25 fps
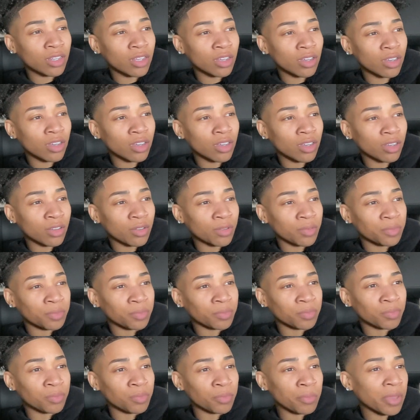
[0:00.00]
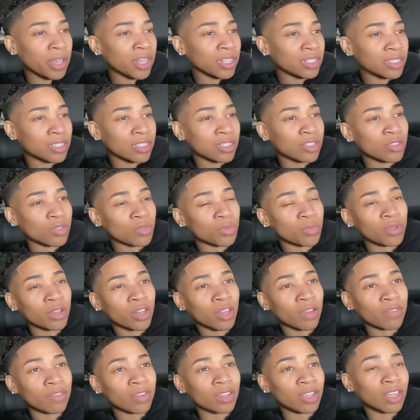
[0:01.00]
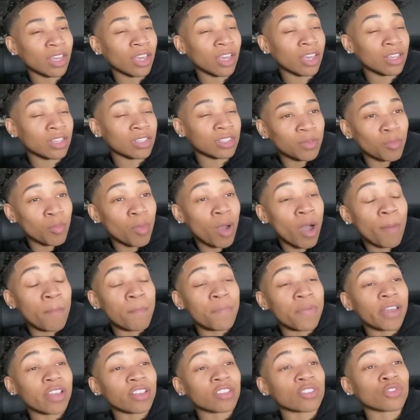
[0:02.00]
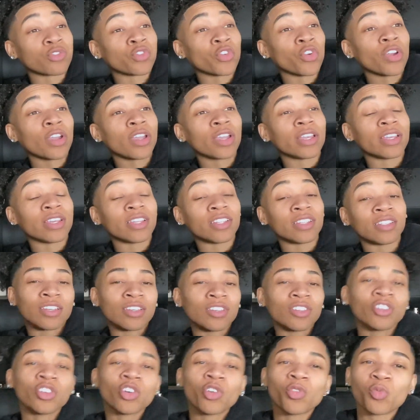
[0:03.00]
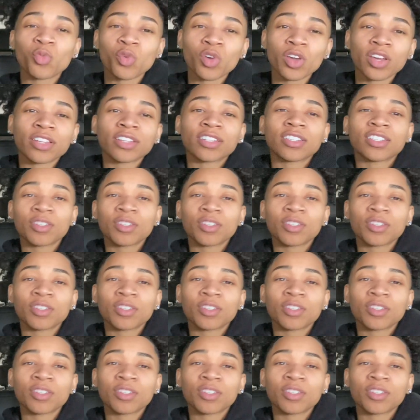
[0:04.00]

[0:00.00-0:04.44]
um, message or whatever the case, my best friend, you know what?